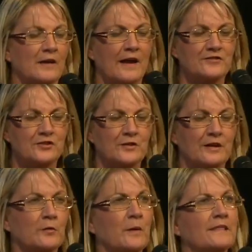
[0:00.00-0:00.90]
Good
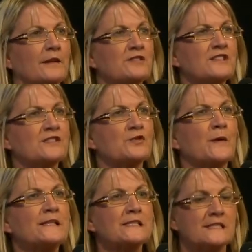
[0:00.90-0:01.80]
afternoon, everyone. There are just
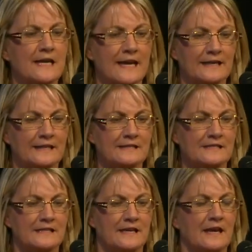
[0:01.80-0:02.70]
20
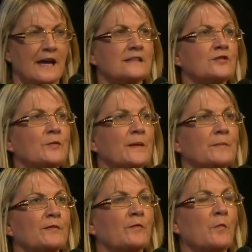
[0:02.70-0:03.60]
days until the
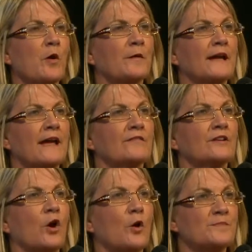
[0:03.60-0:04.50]
people of Macquarie have
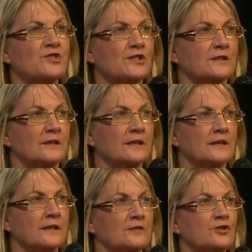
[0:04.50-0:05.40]
an option
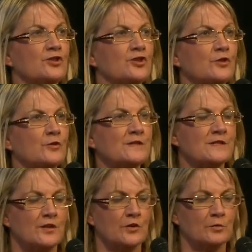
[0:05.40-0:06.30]
to
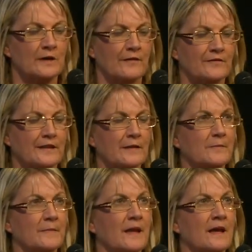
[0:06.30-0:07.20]
choose who will govern
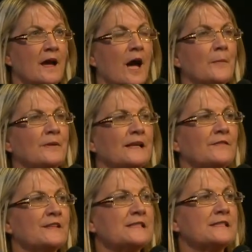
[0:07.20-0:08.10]
them. I
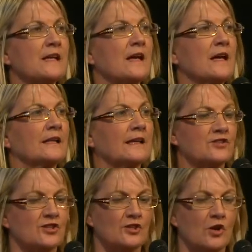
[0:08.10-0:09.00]
believe this
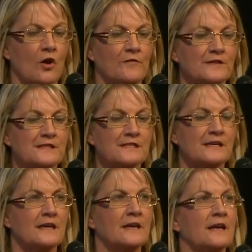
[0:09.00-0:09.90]
election
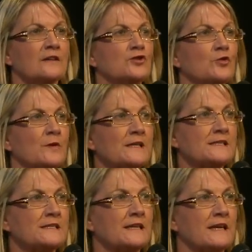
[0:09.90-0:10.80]
offers a
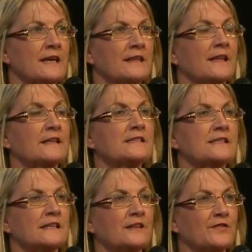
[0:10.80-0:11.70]
choice that is
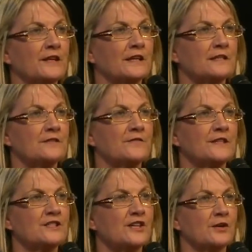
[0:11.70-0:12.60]
significant
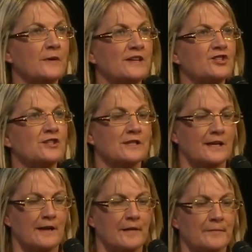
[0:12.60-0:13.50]
for the generation
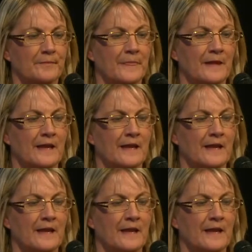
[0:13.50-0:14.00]
to come.